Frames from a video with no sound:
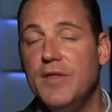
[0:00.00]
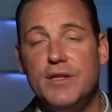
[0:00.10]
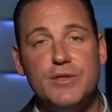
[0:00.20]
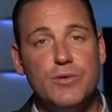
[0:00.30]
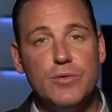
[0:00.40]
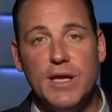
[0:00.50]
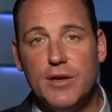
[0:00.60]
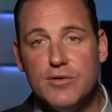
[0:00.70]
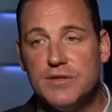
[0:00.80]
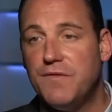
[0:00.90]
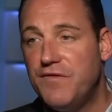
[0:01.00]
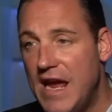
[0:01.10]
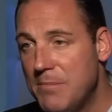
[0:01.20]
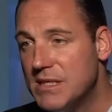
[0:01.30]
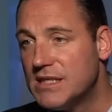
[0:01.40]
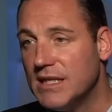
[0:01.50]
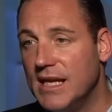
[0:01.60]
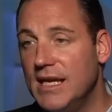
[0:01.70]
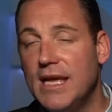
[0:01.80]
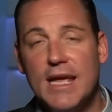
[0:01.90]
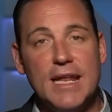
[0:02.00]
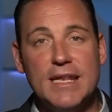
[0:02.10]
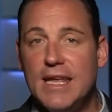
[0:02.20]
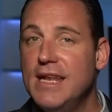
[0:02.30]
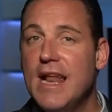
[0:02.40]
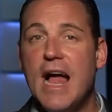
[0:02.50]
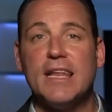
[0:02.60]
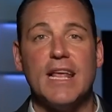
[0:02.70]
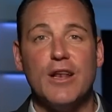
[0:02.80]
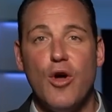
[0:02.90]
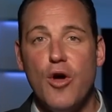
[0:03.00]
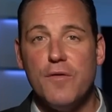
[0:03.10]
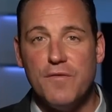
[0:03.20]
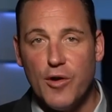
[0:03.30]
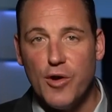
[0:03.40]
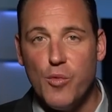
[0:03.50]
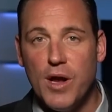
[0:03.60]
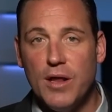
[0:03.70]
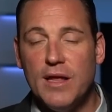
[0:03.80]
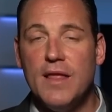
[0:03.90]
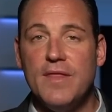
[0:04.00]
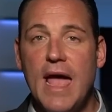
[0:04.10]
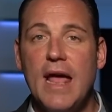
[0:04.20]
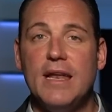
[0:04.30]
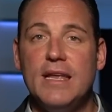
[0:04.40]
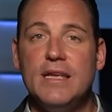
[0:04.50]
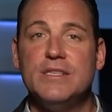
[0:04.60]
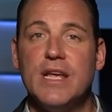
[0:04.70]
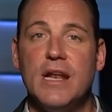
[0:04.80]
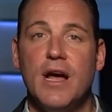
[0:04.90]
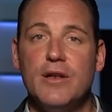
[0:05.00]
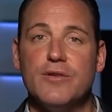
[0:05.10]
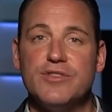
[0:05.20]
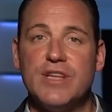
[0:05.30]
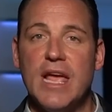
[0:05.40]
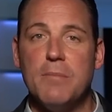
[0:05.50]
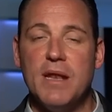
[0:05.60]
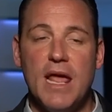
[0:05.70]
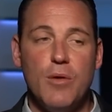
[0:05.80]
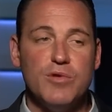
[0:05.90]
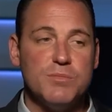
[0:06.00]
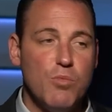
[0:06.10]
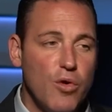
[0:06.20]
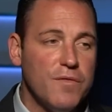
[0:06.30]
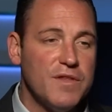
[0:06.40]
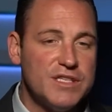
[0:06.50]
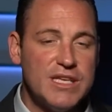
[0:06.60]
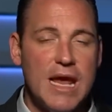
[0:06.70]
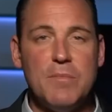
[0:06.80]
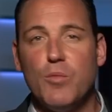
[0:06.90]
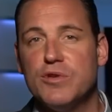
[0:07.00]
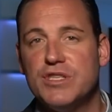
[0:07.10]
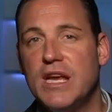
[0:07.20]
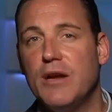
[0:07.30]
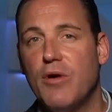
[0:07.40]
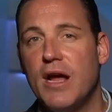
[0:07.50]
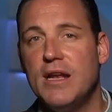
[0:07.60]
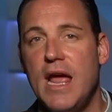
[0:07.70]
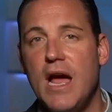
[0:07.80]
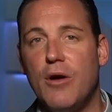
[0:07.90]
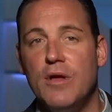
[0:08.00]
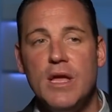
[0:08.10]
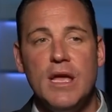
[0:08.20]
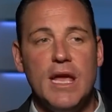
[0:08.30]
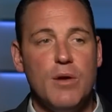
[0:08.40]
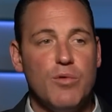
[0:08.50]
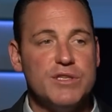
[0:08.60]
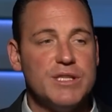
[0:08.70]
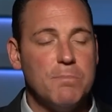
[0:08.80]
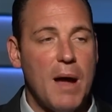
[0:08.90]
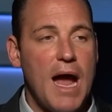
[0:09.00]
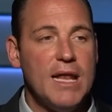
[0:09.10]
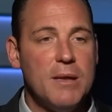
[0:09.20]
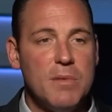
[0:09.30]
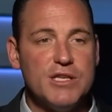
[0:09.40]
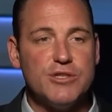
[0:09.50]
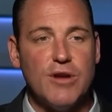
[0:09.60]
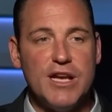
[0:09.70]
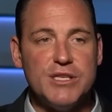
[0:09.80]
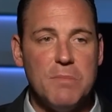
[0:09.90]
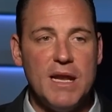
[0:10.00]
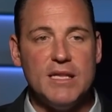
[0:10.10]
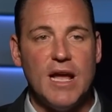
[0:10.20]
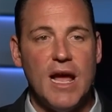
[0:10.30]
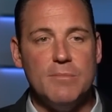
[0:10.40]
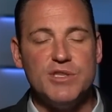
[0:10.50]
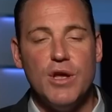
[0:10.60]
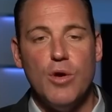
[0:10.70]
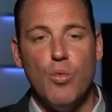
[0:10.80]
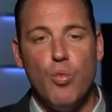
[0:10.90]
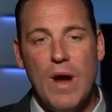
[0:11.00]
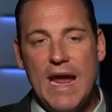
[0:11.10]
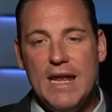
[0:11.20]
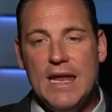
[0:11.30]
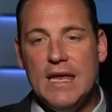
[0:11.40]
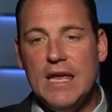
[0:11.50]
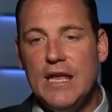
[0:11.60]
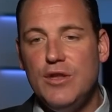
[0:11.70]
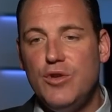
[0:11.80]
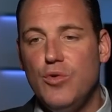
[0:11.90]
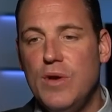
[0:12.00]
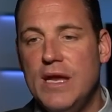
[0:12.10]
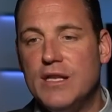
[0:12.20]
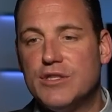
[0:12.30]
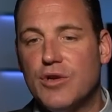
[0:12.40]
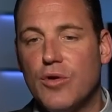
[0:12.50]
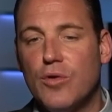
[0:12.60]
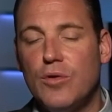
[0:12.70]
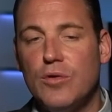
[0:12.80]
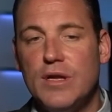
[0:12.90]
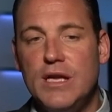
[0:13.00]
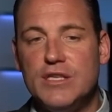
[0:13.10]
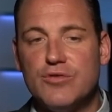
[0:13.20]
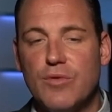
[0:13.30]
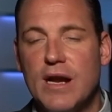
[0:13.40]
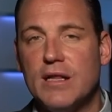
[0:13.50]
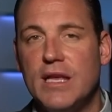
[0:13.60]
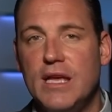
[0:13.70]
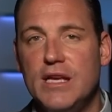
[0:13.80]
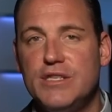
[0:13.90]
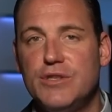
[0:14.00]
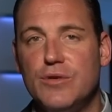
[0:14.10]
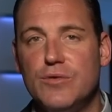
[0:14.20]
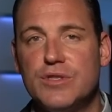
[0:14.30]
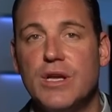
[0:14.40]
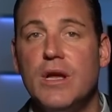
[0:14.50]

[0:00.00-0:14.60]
the 2 leaders famously did not get along very well, and that is an understatement. And it was more of the same that we're seeing right now. It was the Biden administration many times wading into internal Israeli issues